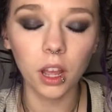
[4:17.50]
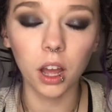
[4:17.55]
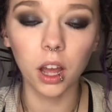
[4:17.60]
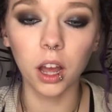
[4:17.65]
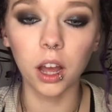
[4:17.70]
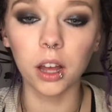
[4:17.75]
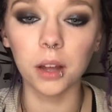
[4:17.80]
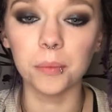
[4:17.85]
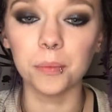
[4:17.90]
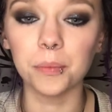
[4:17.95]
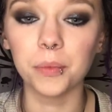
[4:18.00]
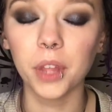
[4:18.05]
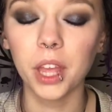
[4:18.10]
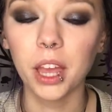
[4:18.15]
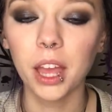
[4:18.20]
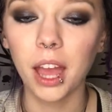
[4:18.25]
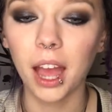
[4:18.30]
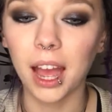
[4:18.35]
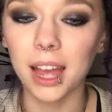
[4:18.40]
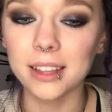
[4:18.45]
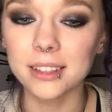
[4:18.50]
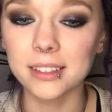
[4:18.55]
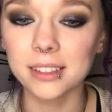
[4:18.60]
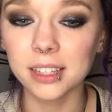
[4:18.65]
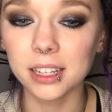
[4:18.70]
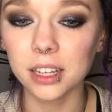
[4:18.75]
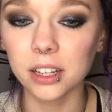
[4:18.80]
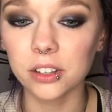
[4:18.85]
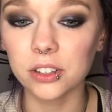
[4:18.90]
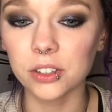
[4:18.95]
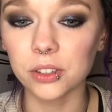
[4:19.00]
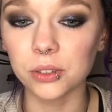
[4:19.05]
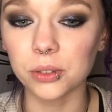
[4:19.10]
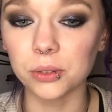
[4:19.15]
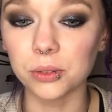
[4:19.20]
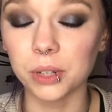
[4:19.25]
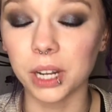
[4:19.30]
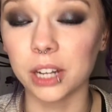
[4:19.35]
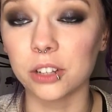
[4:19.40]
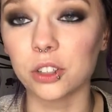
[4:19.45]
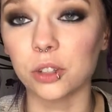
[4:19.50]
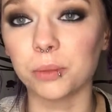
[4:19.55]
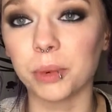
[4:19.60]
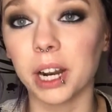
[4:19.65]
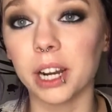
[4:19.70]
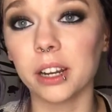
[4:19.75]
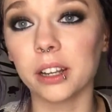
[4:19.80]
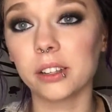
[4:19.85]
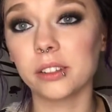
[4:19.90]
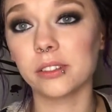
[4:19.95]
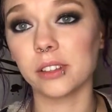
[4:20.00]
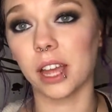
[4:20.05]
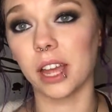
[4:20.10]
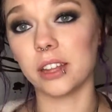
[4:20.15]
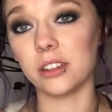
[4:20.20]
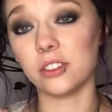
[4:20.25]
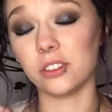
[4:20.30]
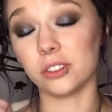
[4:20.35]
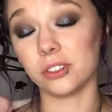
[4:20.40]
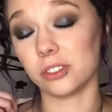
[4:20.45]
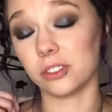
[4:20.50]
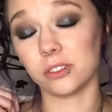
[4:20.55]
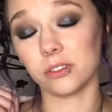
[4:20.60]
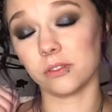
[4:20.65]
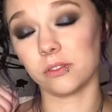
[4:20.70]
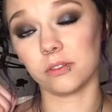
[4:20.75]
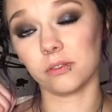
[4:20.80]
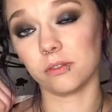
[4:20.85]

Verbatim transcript: Um, I stick to natural products. I just